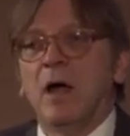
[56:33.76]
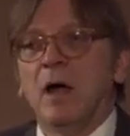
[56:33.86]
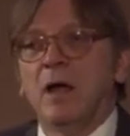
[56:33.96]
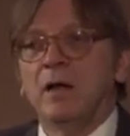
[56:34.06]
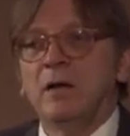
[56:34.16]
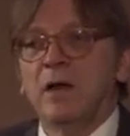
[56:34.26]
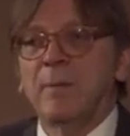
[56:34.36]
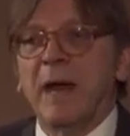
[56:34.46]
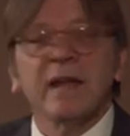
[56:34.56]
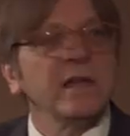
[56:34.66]
an
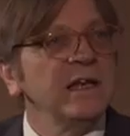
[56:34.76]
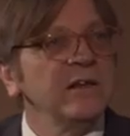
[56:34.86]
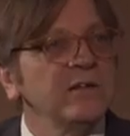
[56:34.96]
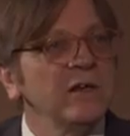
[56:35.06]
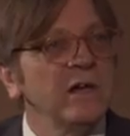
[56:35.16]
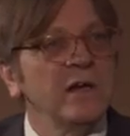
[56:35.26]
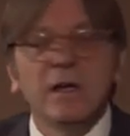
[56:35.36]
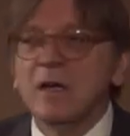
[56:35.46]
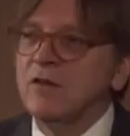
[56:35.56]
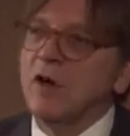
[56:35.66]
American editor.
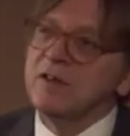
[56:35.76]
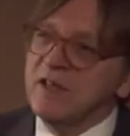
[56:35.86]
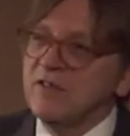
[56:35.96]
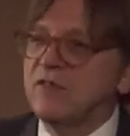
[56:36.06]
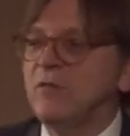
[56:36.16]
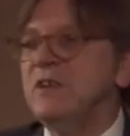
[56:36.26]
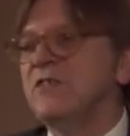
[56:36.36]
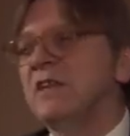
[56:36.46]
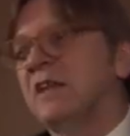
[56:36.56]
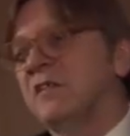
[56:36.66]
So that's the
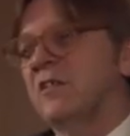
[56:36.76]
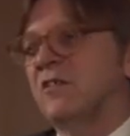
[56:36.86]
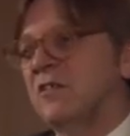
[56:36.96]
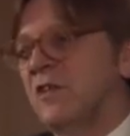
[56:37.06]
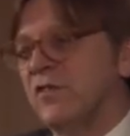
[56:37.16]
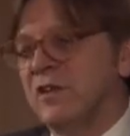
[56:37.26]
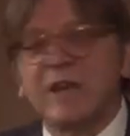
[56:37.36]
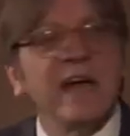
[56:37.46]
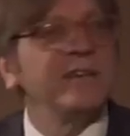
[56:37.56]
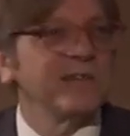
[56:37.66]
reason that it is a
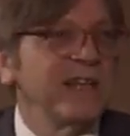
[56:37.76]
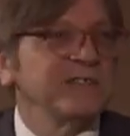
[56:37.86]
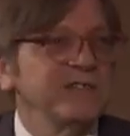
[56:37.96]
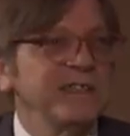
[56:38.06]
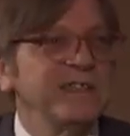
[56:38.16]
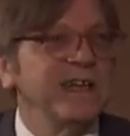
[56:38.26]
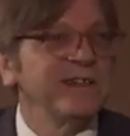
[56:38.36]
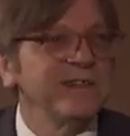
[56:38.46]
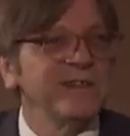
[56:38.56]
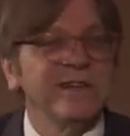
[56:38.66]
different title, naturally,
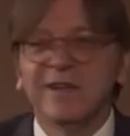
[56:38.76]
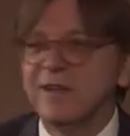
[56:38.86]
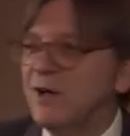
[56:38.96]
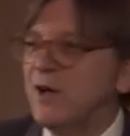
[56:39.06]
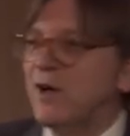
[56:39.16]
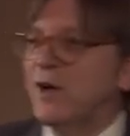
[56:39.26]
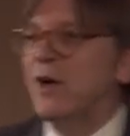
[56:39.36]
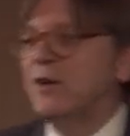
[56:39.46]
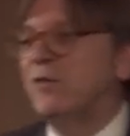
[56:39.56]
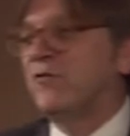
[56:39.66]
than
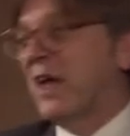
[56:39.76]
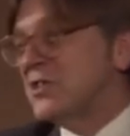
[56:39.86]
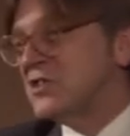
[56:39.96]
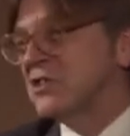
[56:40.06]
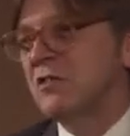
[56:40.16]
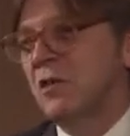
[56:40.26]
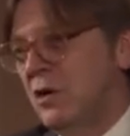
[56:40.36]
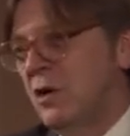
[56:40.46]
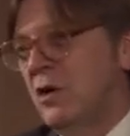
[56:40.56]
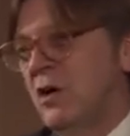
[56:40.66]
the French
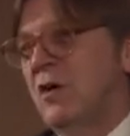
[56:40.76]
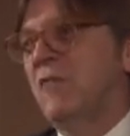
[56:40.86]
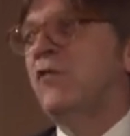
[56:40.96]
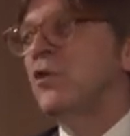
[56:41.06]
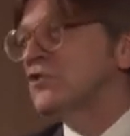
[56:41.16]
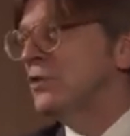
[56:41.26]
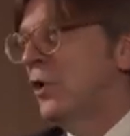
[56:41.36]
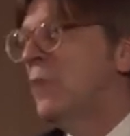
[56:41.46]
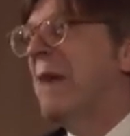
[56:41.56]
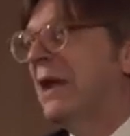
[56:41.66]

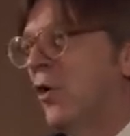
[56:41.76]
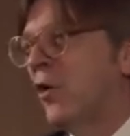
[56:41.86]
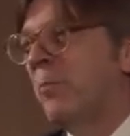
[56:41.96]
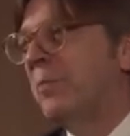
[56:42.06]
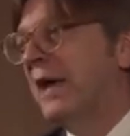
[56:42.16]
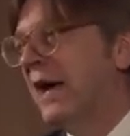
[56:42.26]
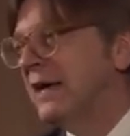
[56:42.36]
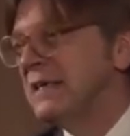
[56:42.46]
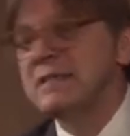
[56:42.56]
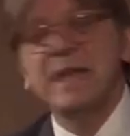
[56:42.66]
version. Le Mal
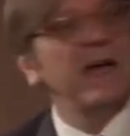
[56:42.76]
Européen is